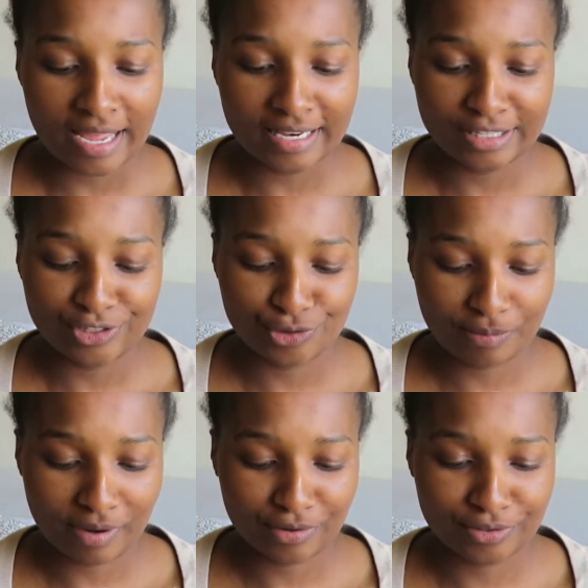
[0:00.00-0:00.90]
And
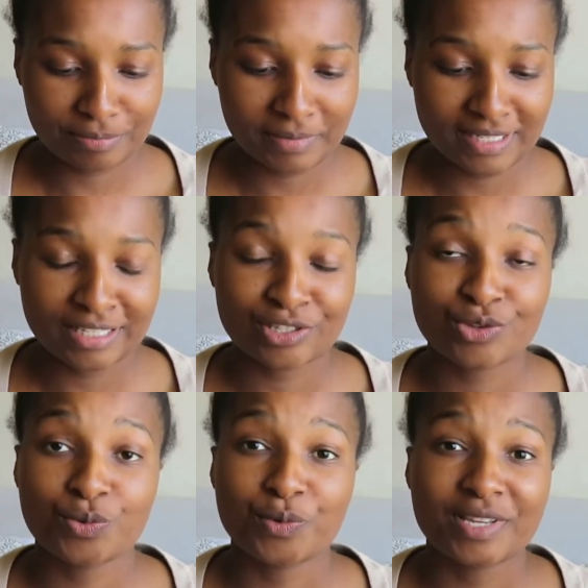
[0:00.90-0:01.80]
Super
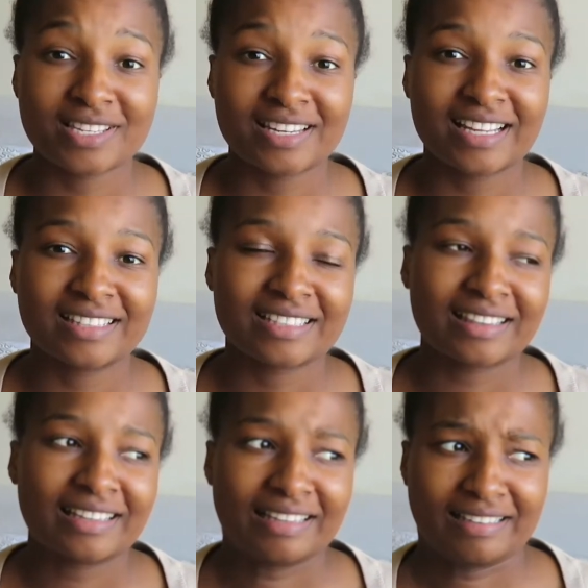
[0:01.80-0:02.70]
Cosmetics Westlands, I
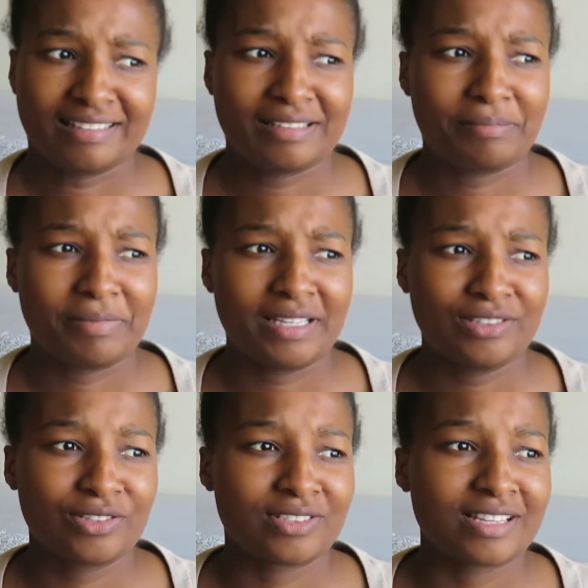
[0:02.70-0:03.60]
think it's the
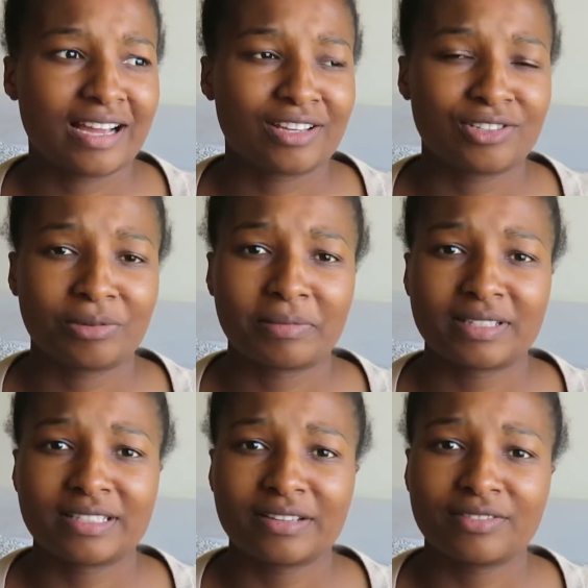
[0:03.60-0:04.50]
best because the customer
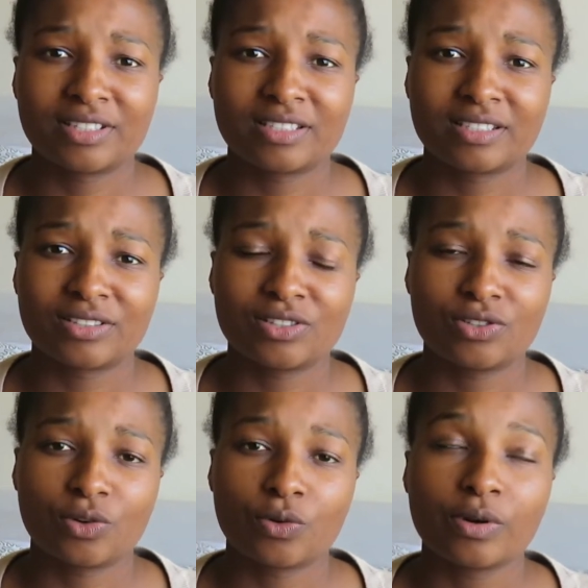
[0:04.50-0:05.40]
service is
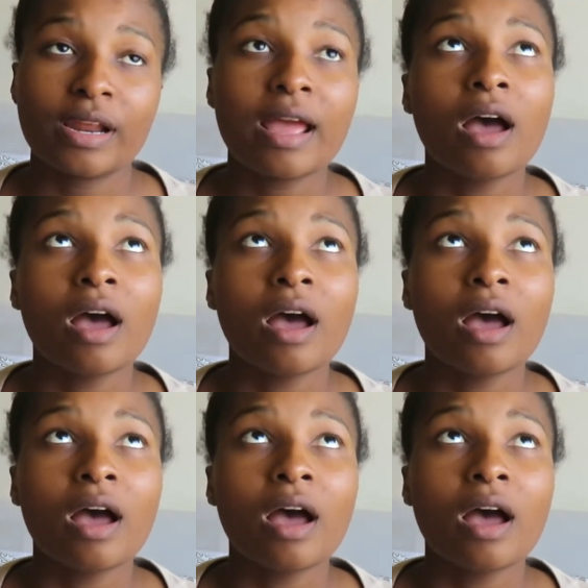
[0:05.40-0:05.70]
also good.